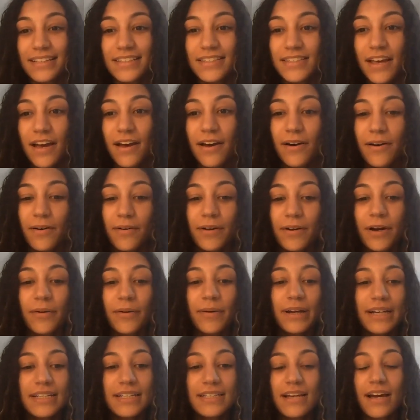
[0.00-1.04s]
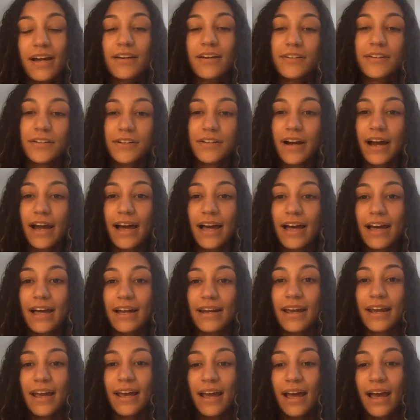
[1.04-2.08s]
So going into undergrad,
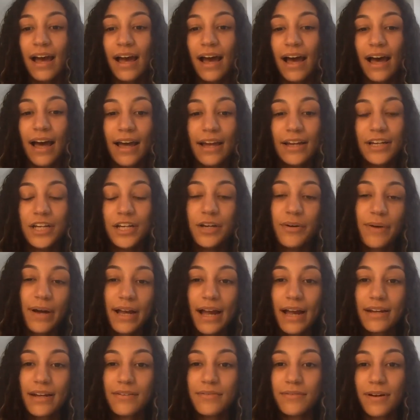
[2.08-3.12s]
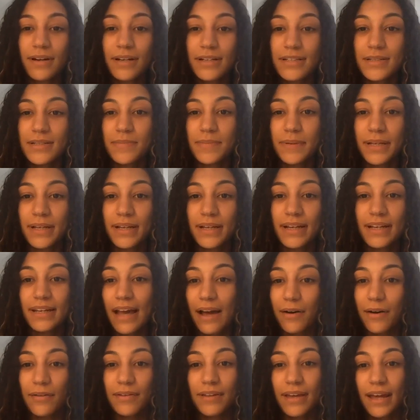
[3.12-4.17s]
I knew I kind of wanted to be in
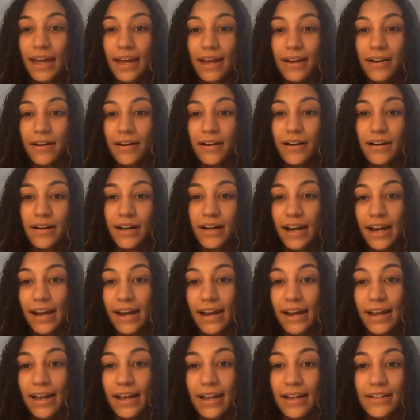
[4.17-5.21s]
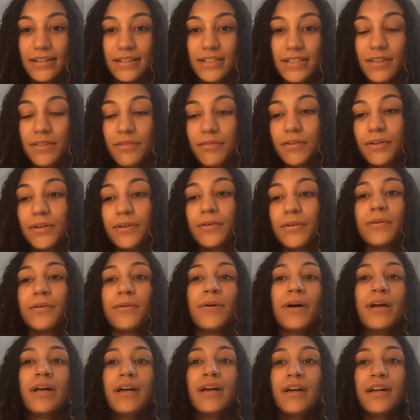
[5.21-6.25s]
healthcare, and through,
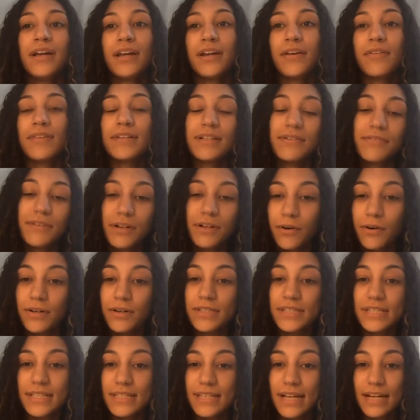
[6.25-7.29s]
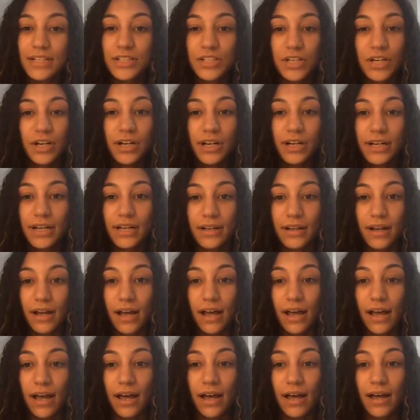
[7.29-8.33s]
you know, the different courses I took,
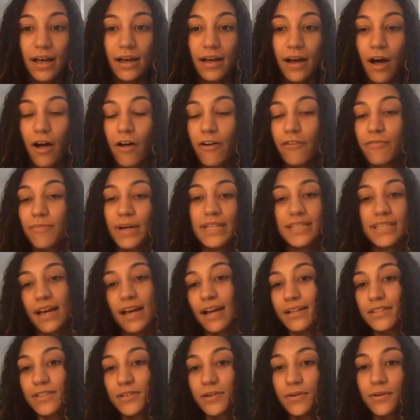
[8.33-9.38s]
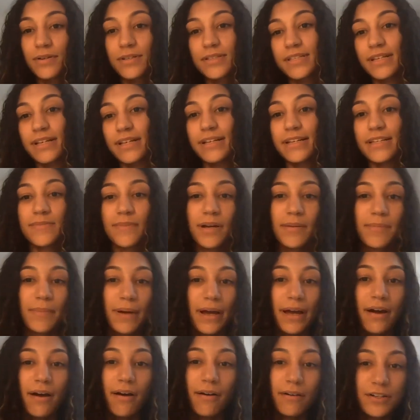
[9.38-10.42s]
all of my science courses, my
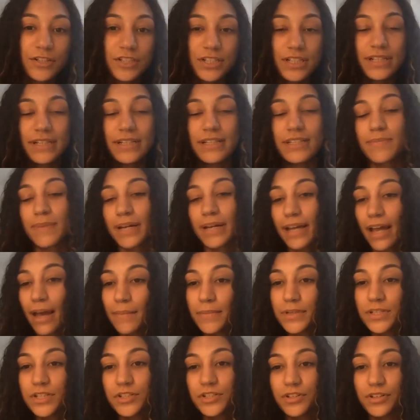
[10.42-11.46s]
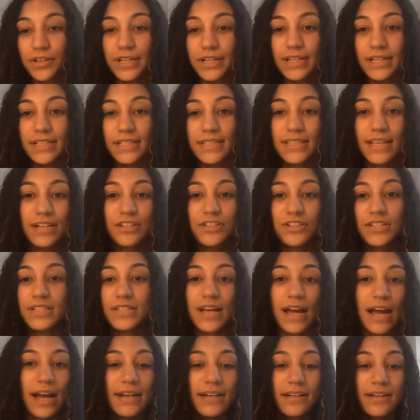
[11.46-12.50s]
biologies, my chemistries, that just
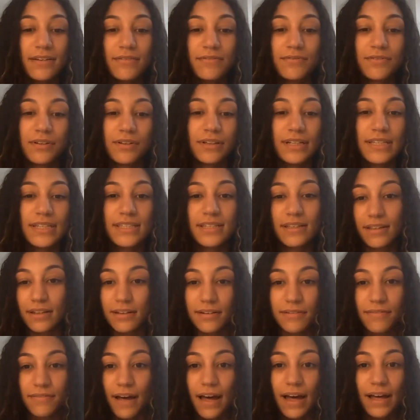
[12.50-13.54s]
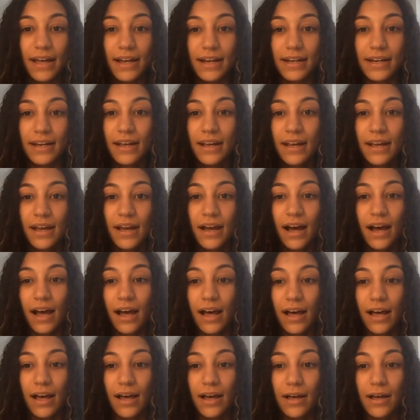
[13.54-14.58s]
kind of really solidified
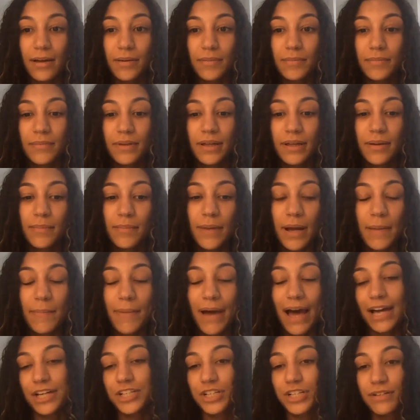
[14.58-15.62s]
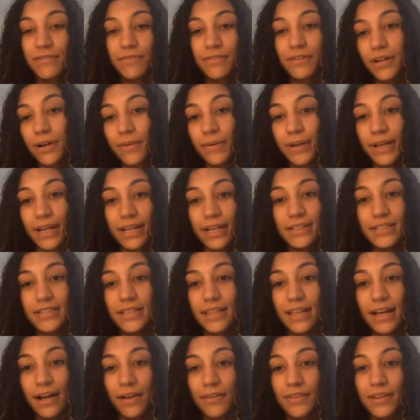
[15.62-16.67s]
my passion for going into
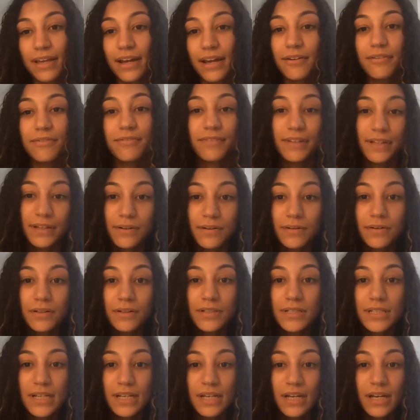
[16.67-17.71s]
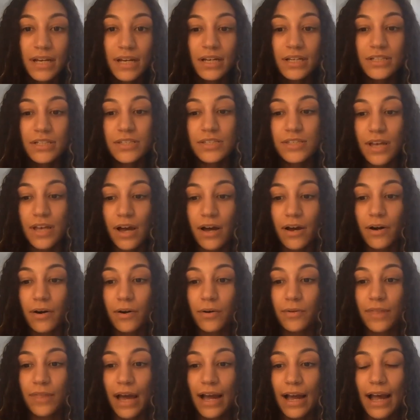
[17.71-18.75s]
the healthcare field. So
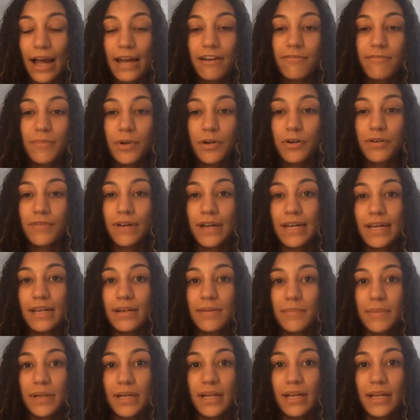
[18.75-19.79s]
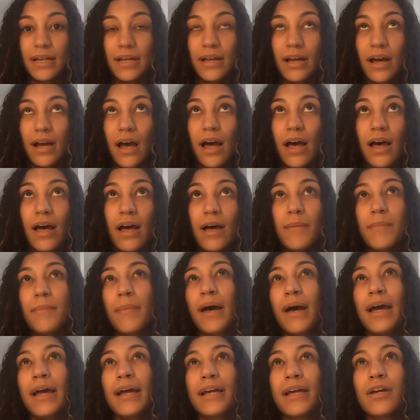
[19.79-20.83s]
that kind of motivated me,
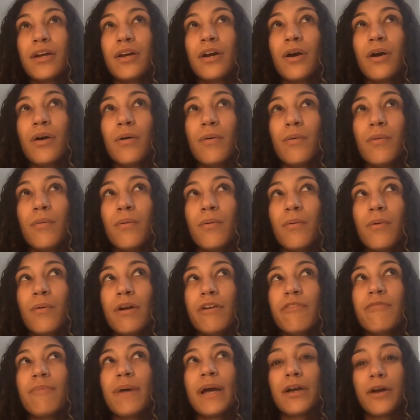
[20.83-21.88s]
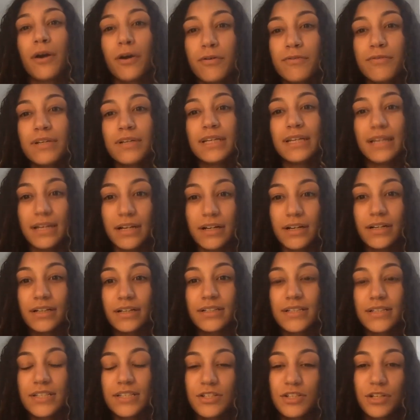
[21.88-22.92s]
one of my COVID
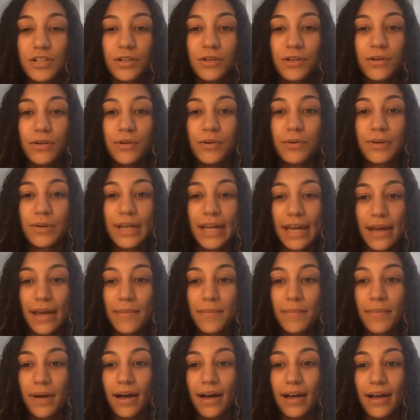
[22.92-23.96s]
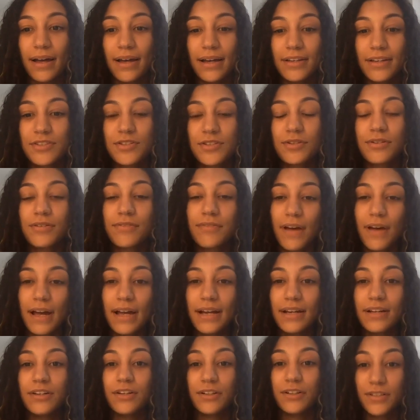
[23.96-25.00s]
years, to get my
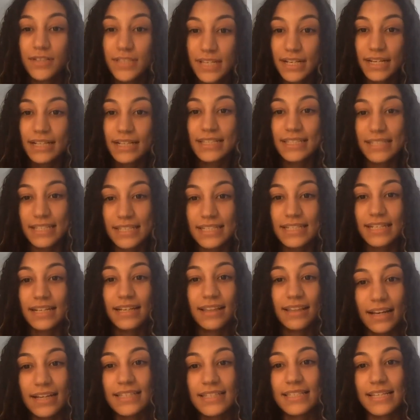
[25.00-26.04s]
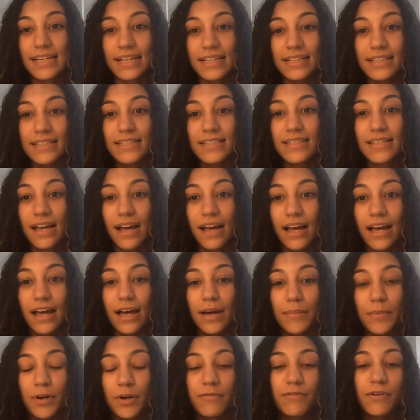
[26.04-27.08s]
certified nursing assistant license
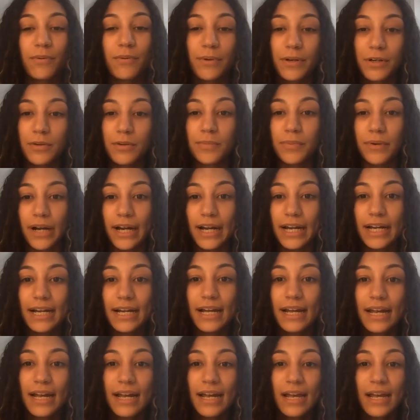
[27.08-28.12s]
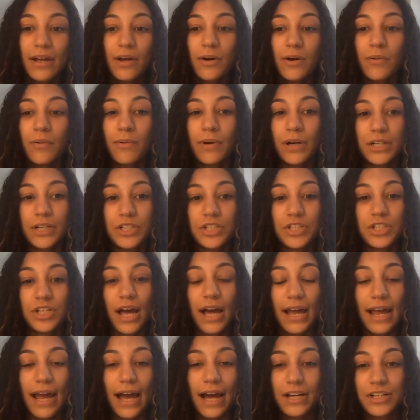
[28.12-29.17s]
over winter break, which
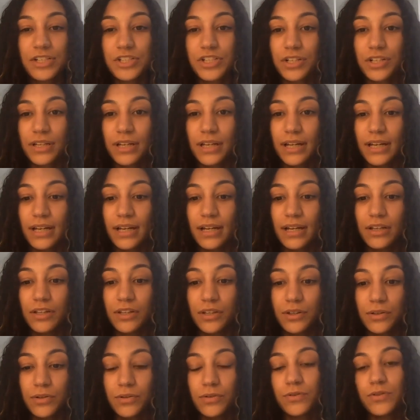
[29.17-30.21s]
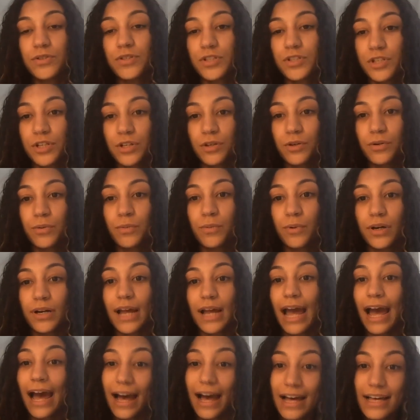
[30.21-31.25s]
I actually used to work
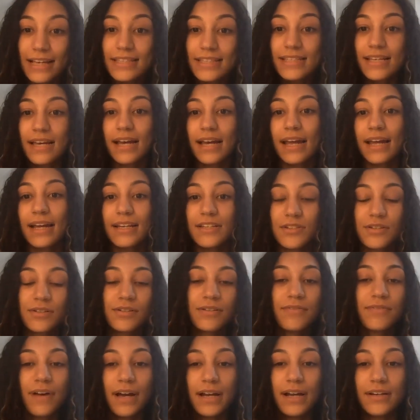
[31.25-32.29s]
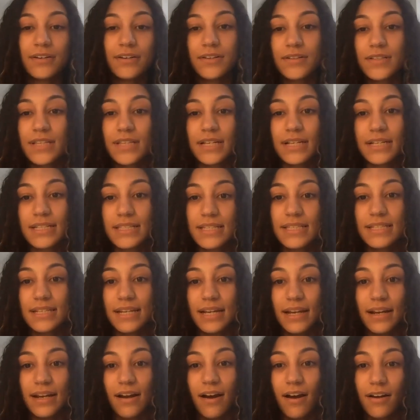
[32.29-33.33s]
as a certified nursing
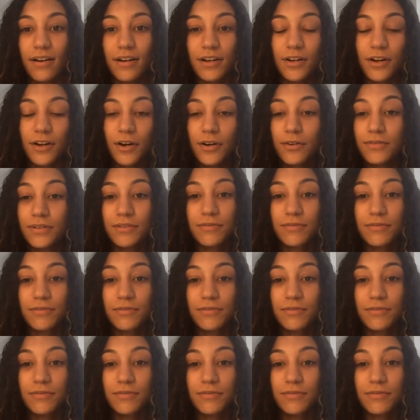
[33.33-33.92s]
assistant on a COVID